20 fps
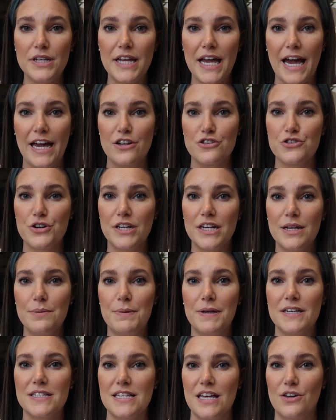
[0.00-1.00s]
dehydrated
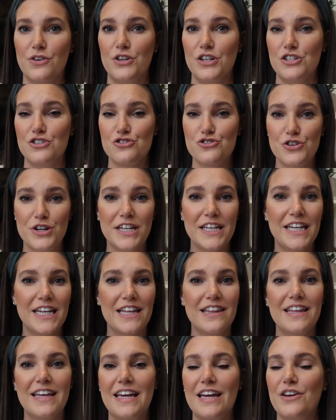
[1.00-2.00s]
because i couldn't drink
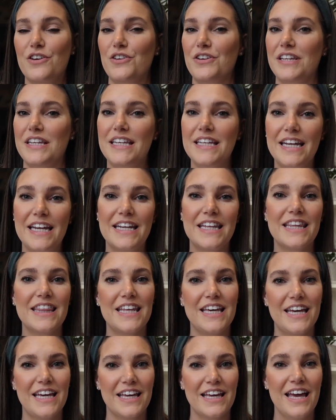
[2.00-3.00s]
anything i couldn't eat
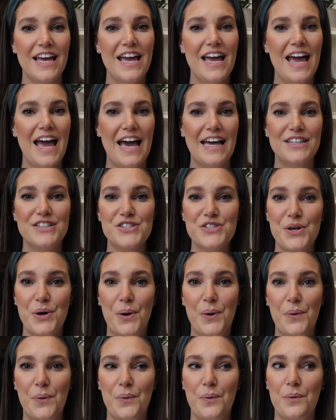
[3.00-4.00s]
anything and
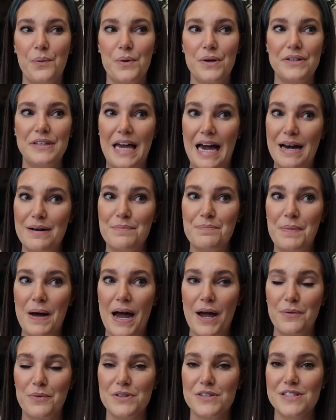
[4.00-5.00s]
so yeah
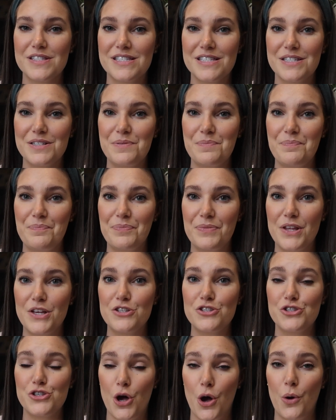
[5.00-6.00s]
i was
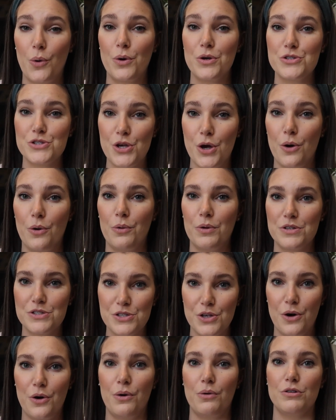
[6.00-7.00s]
so so
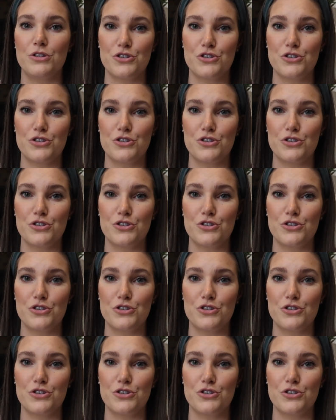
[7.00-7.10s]
so